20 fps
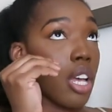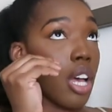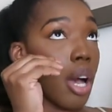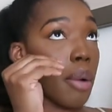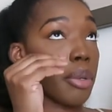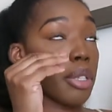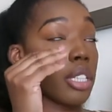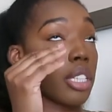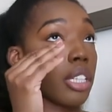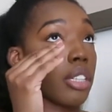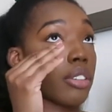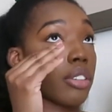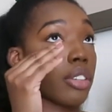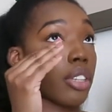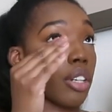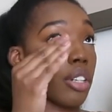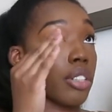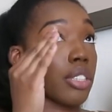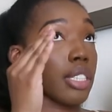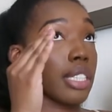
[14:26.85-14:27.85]
i'm gonna leave
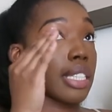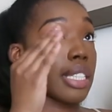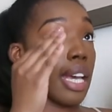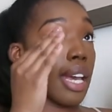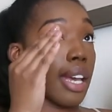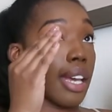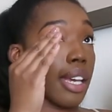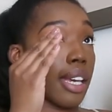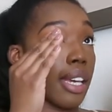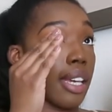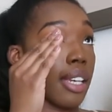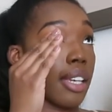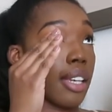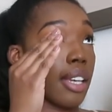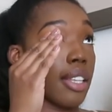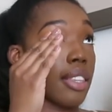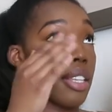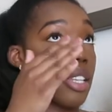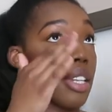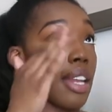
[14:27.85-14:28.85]
thursday
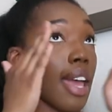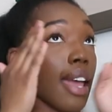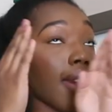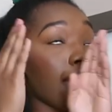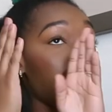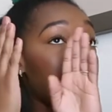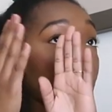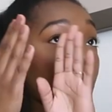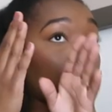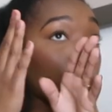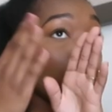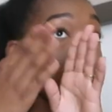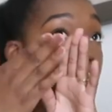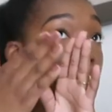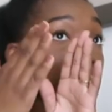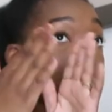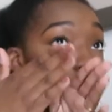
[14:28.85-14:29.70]
and then that night will be